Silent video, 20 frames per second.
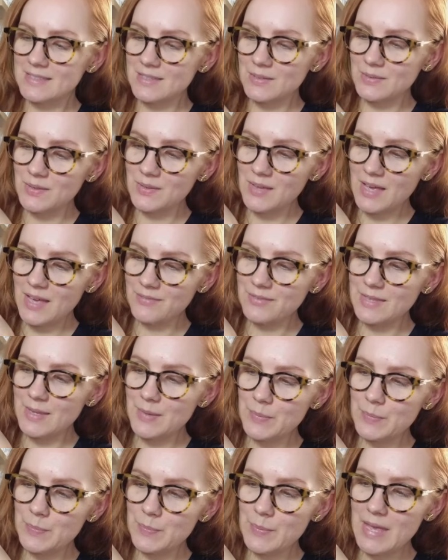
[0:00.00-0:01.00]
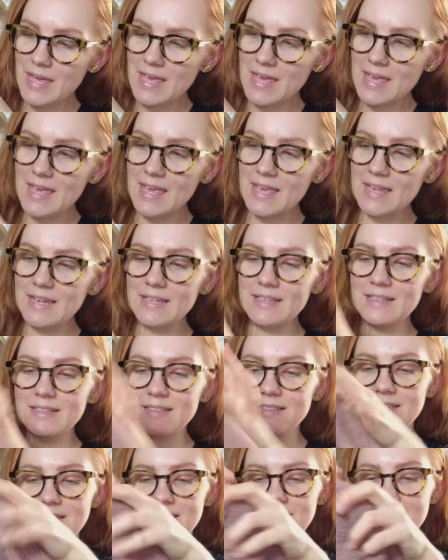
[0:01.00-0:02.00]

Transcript: So you have the mane